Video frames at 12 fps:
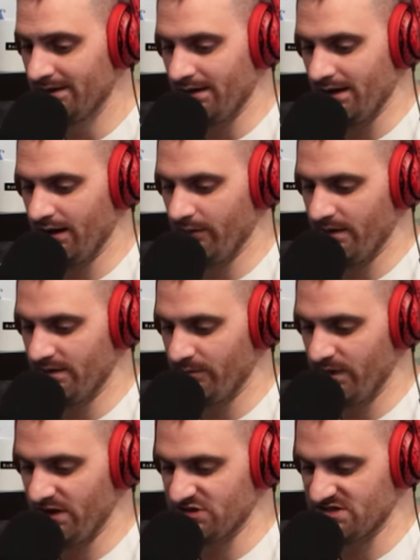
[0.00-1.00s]
um, and then
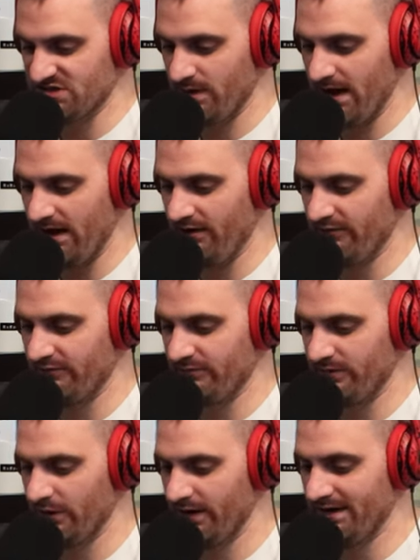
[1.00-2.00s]
patients who have
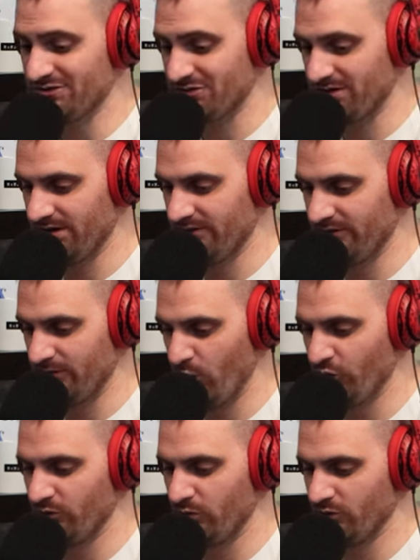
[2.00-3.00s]
a history of
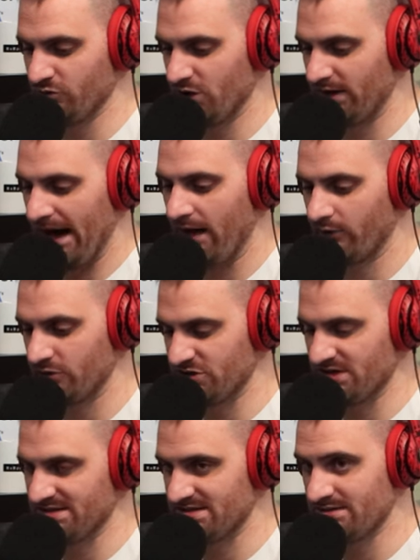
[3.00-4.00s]
multiple drug
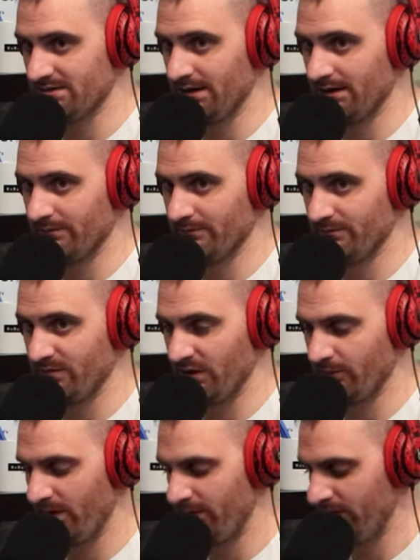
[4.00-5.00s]
allergies, um, you
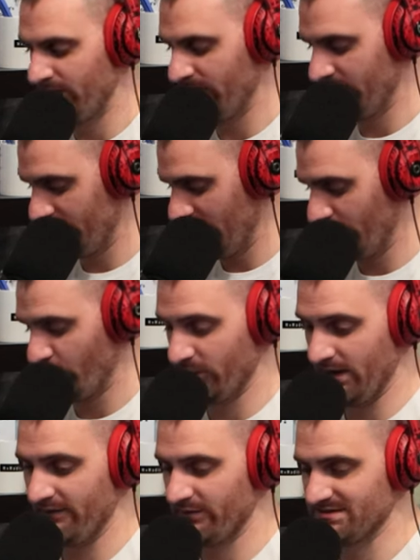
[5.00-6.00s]
know maybe it would
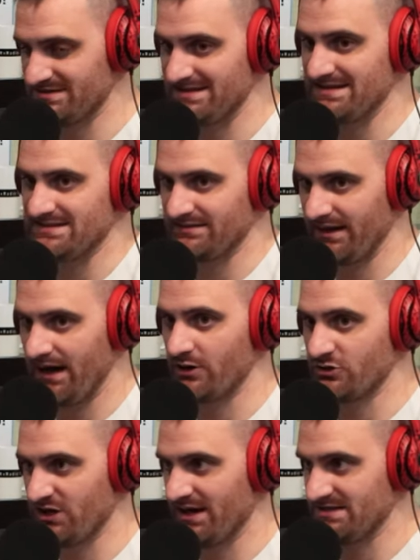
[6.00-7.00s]
have a statistically
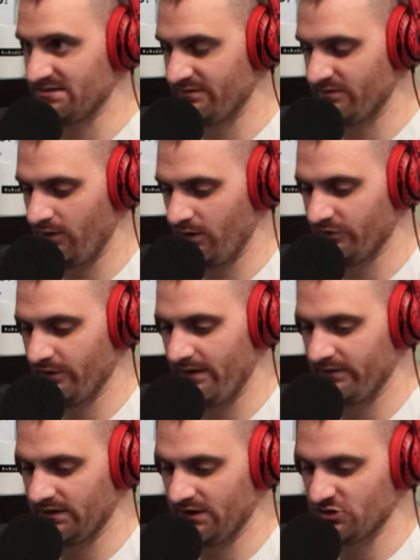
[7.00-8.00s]
higher chance of also
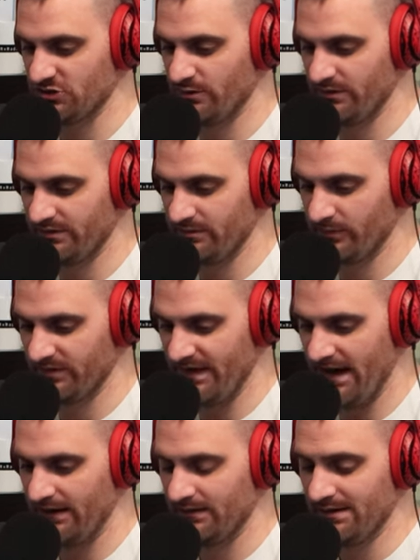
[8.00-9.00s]
having an issue with with
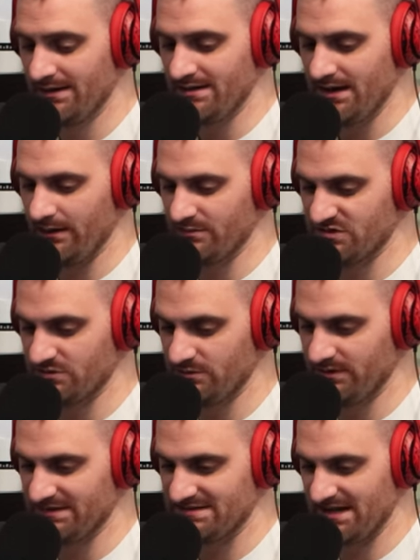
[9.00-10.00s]
that. Um, so
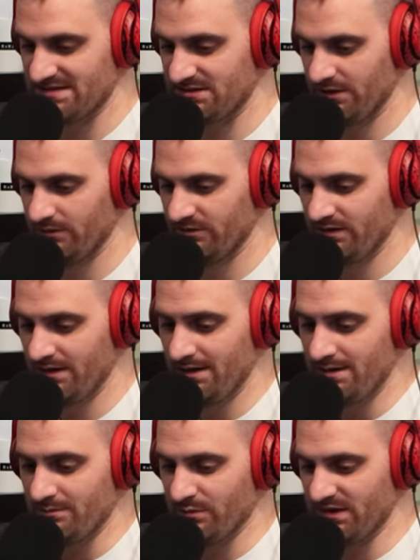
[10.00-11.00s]
doing a test dose,
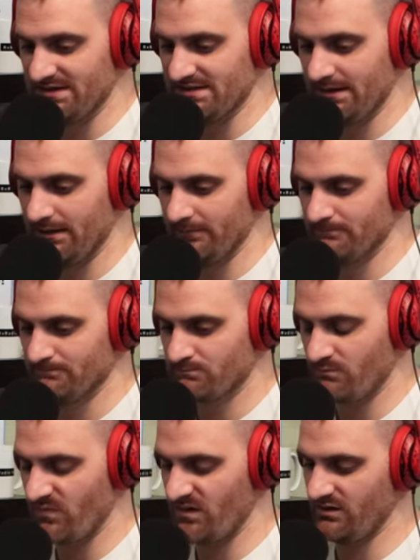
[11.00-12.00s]
but um,
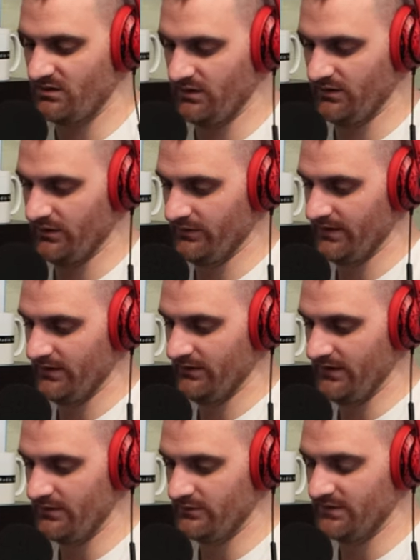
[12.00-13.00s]
you know the
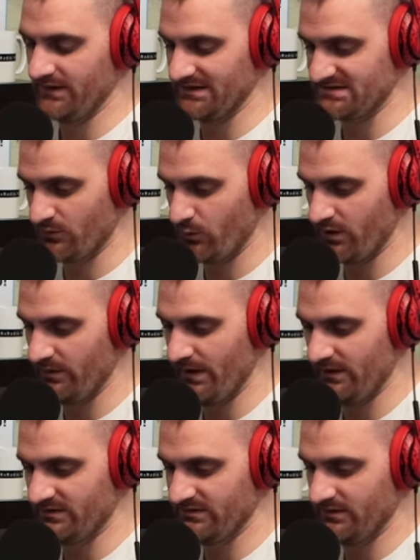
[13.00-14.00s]
the other thing is to worry
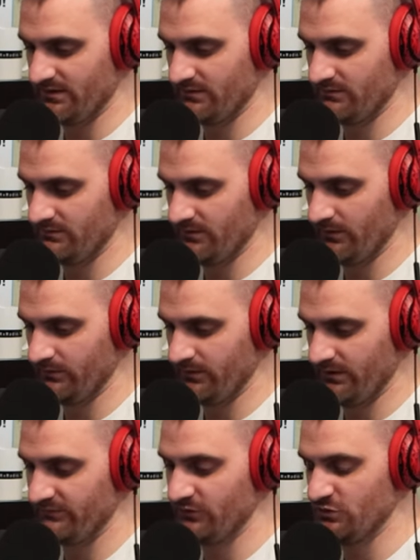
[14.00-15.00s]
about is the you know
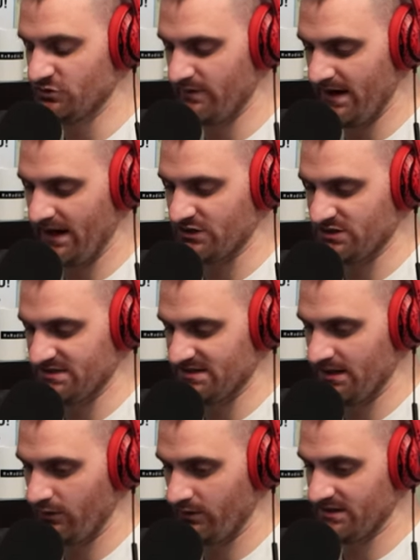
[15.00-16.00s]
infusion reactions
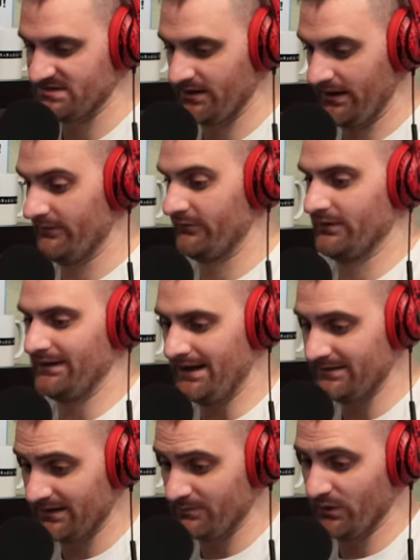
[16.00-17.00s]
that aren't necessarily
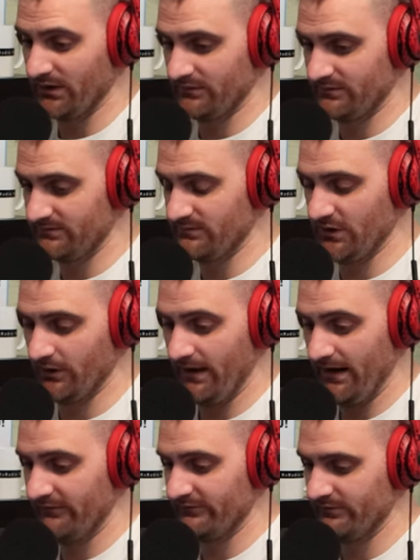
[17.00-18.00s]
anaphylactic but you know
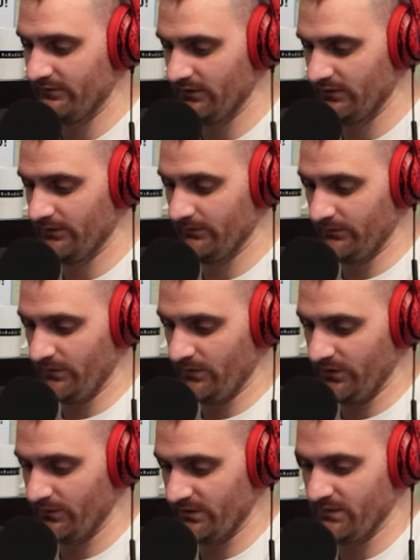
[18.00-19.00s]
have uh,
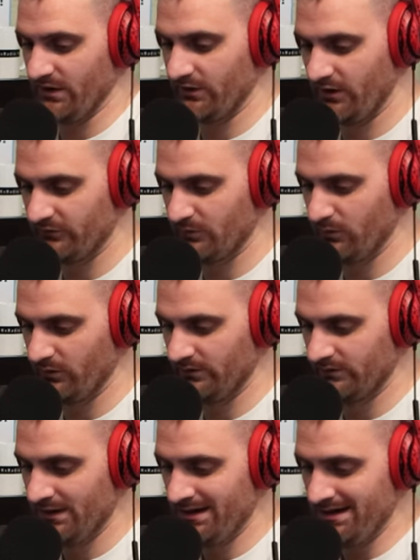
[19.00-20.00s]
you know can be uncomfortable
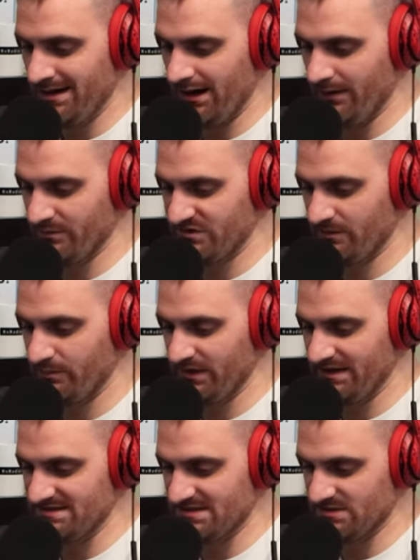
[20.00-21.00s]
and um, some
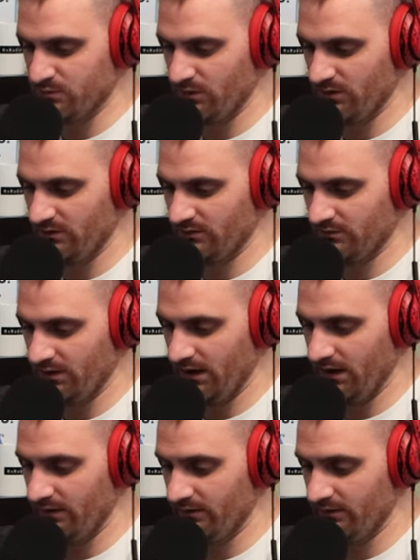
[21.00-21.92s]
places will uh,